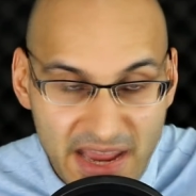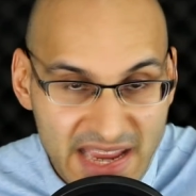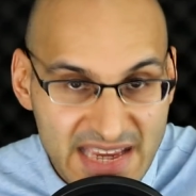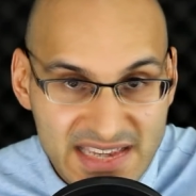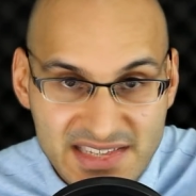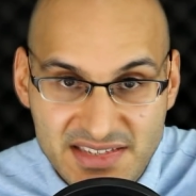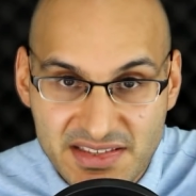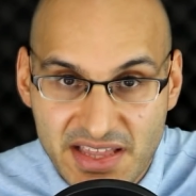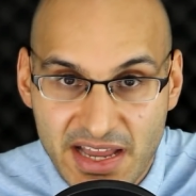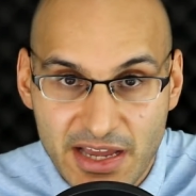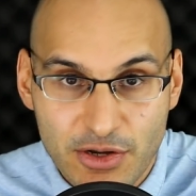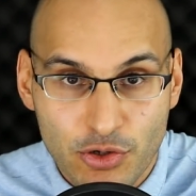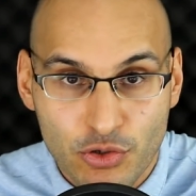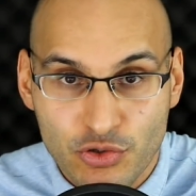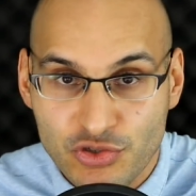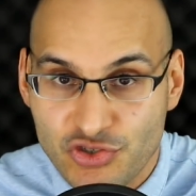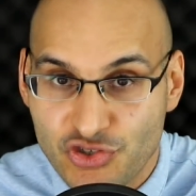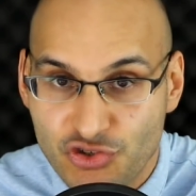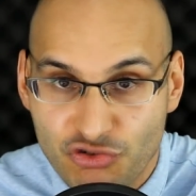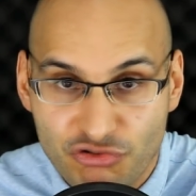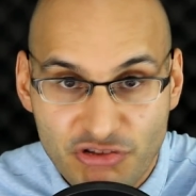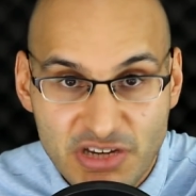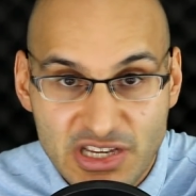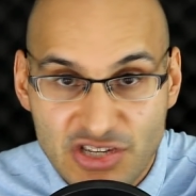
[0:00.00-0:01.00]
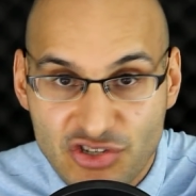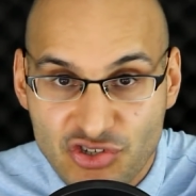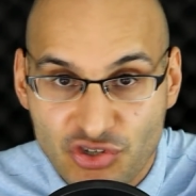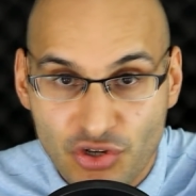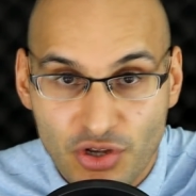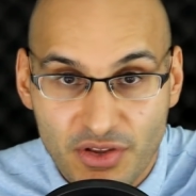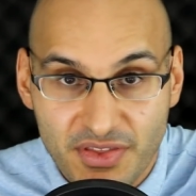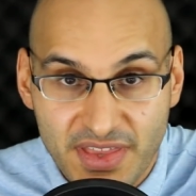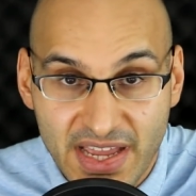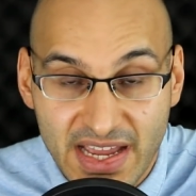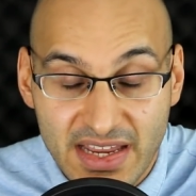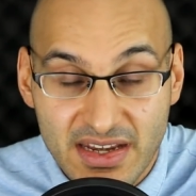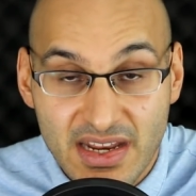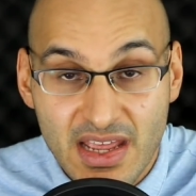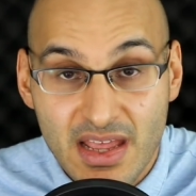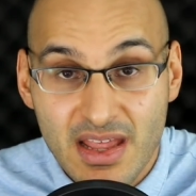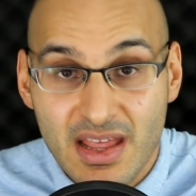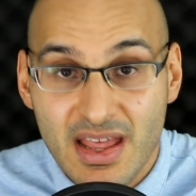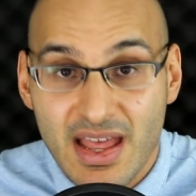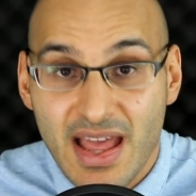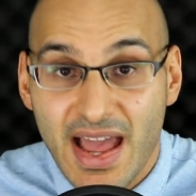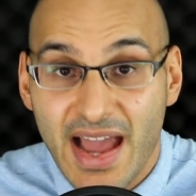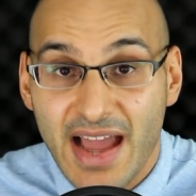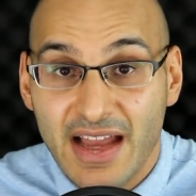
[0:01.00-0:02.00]
and paste that or screenshot that,
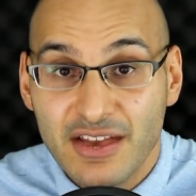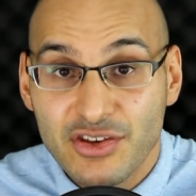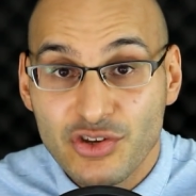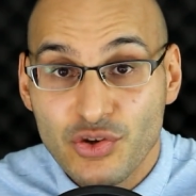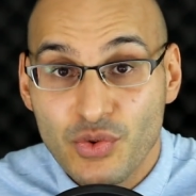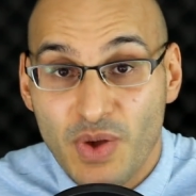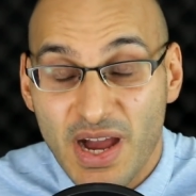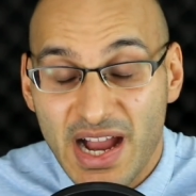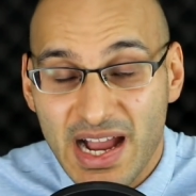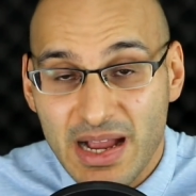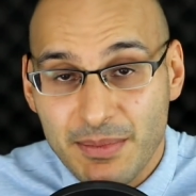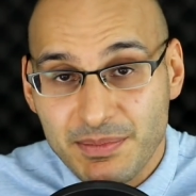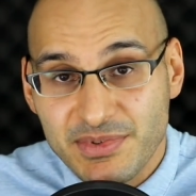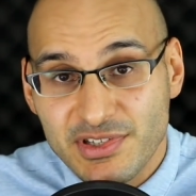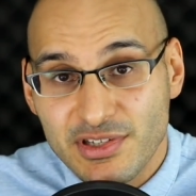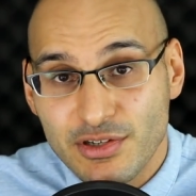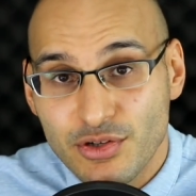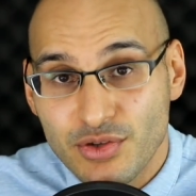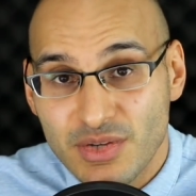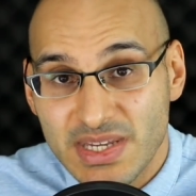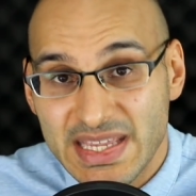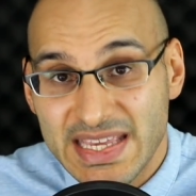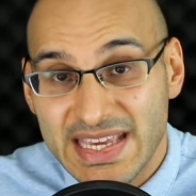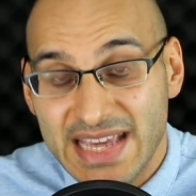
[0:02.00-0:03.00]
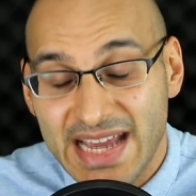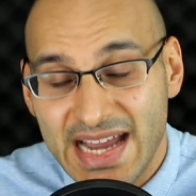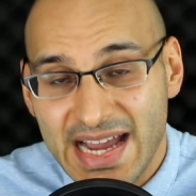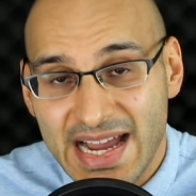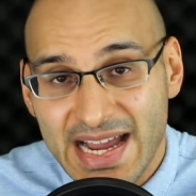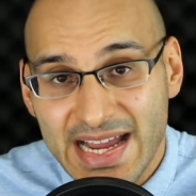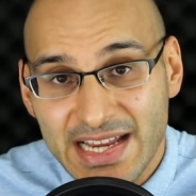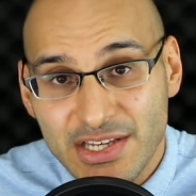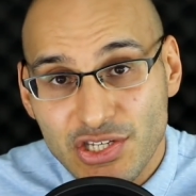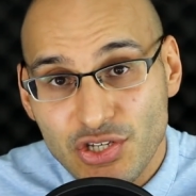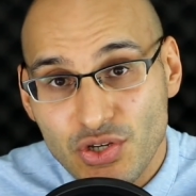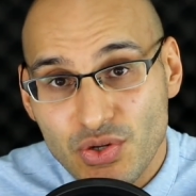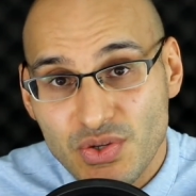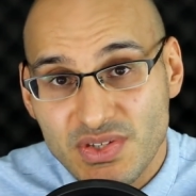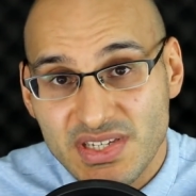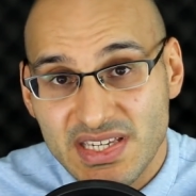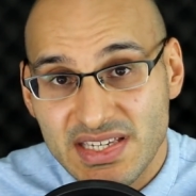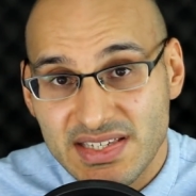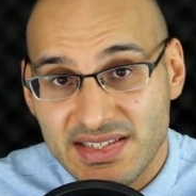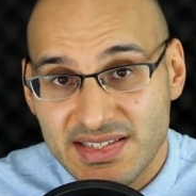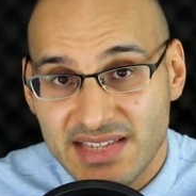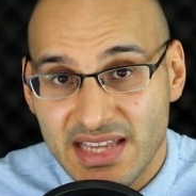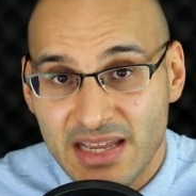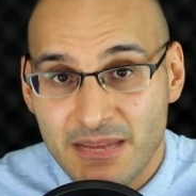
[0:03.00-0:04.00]
and you absolutely can
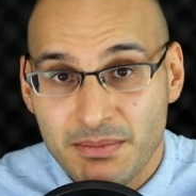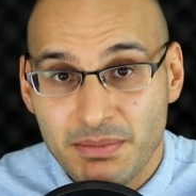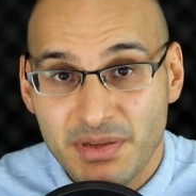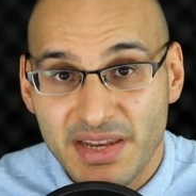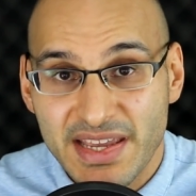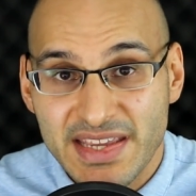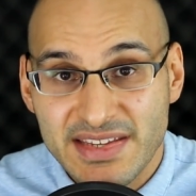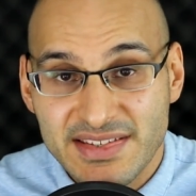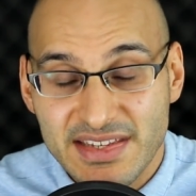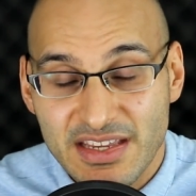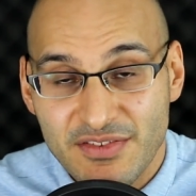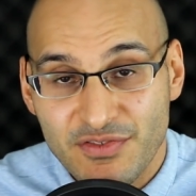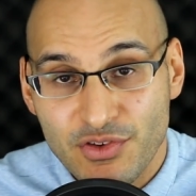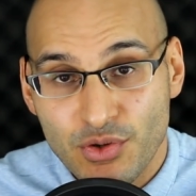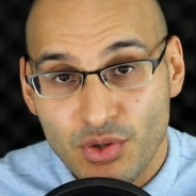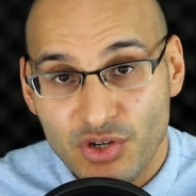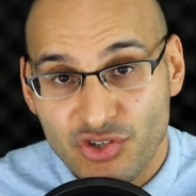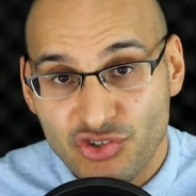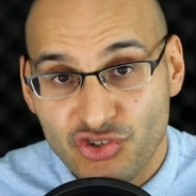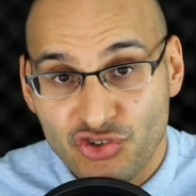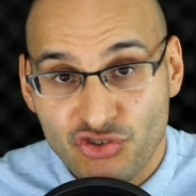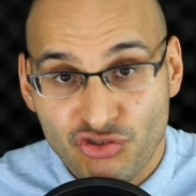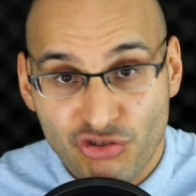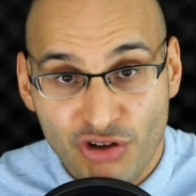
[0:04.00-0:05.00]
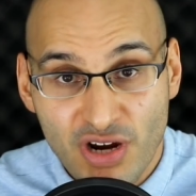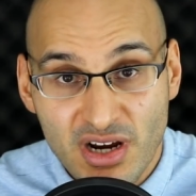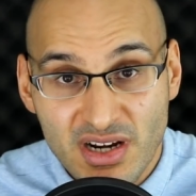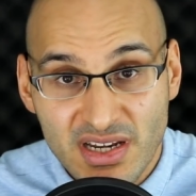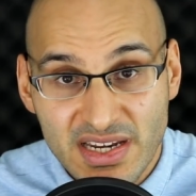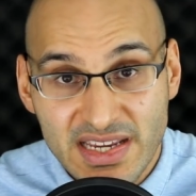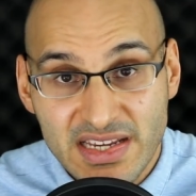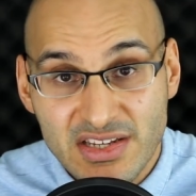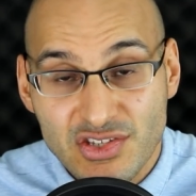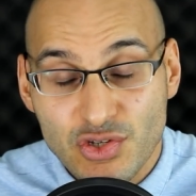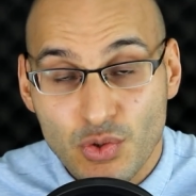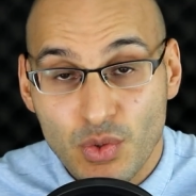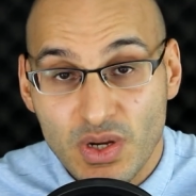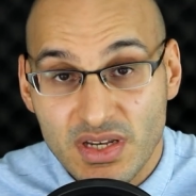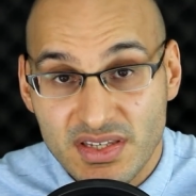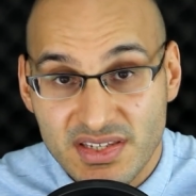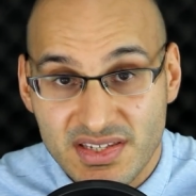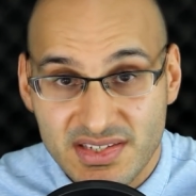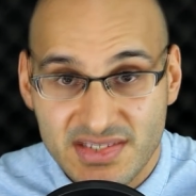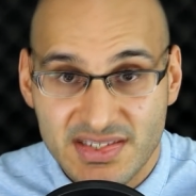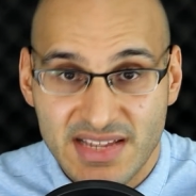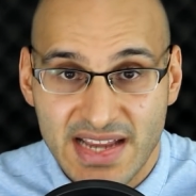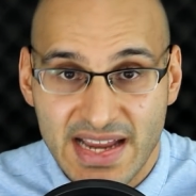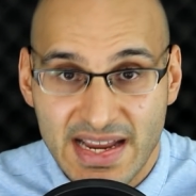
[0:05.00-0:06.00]
use his template if you are struggling to
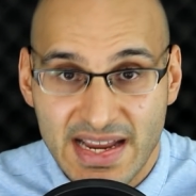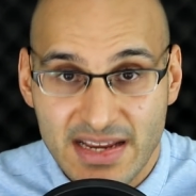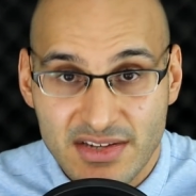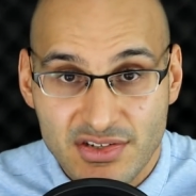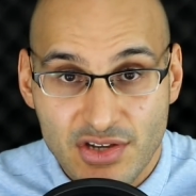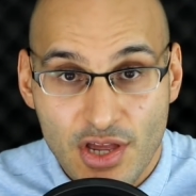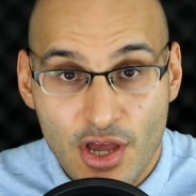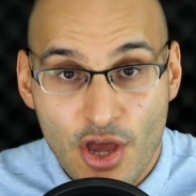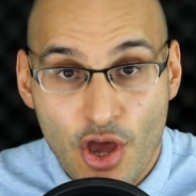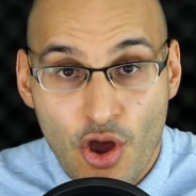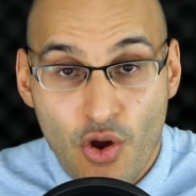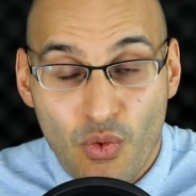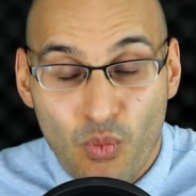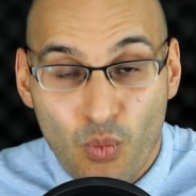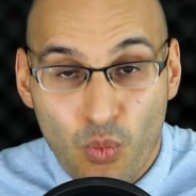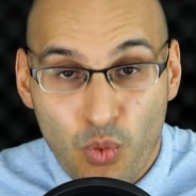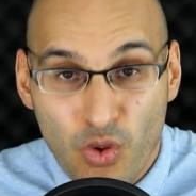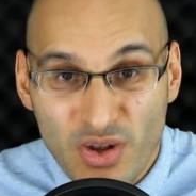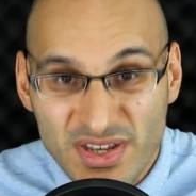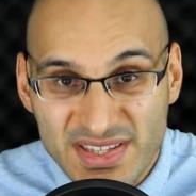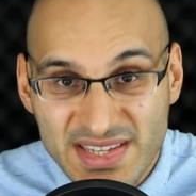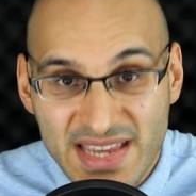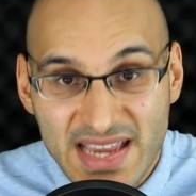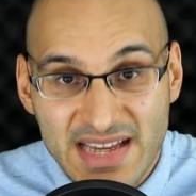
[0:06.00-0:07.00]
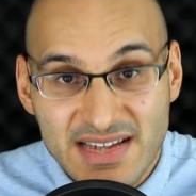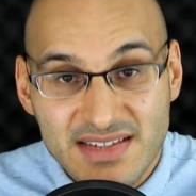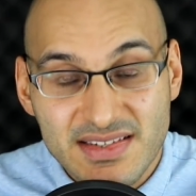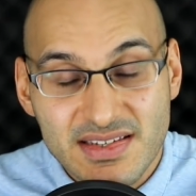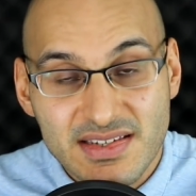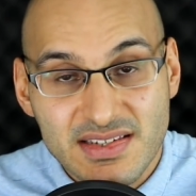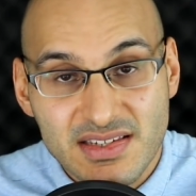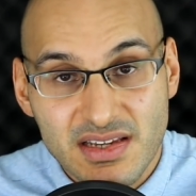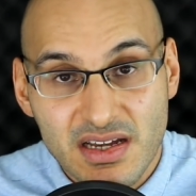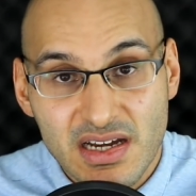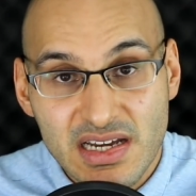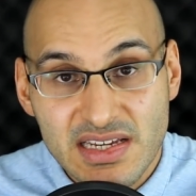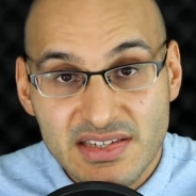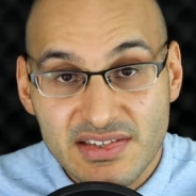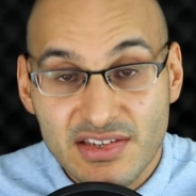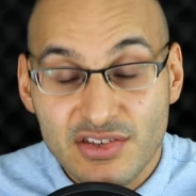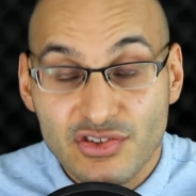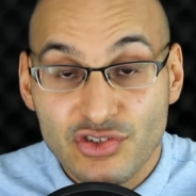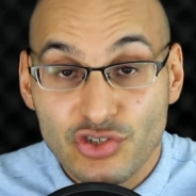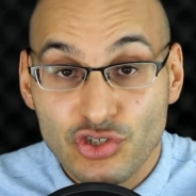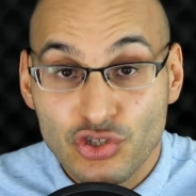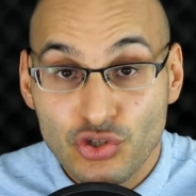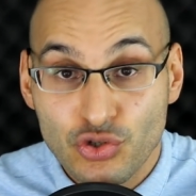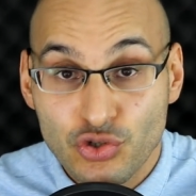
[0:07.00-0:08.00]
understand what
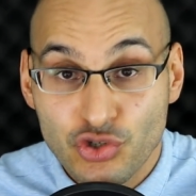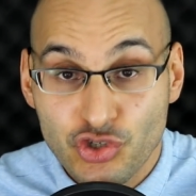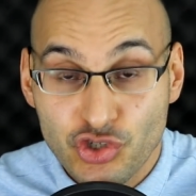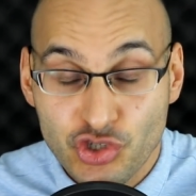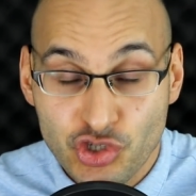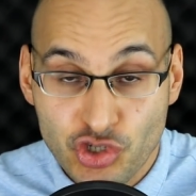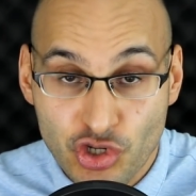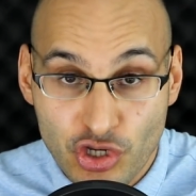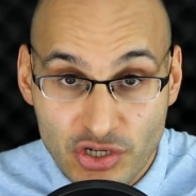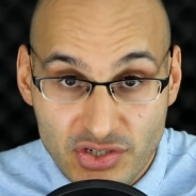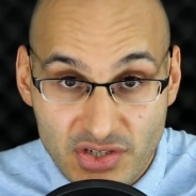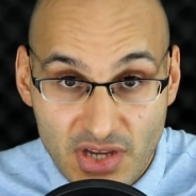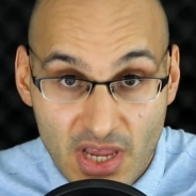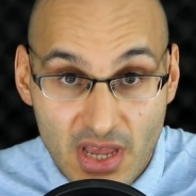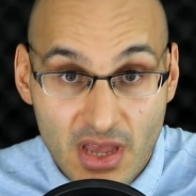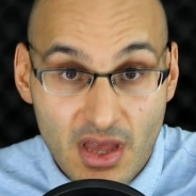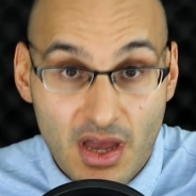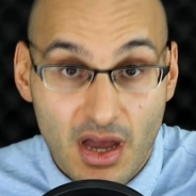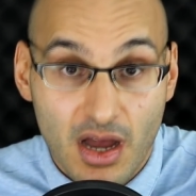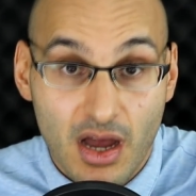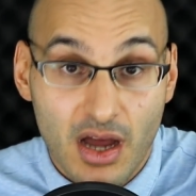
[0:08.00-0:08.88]
exercises you should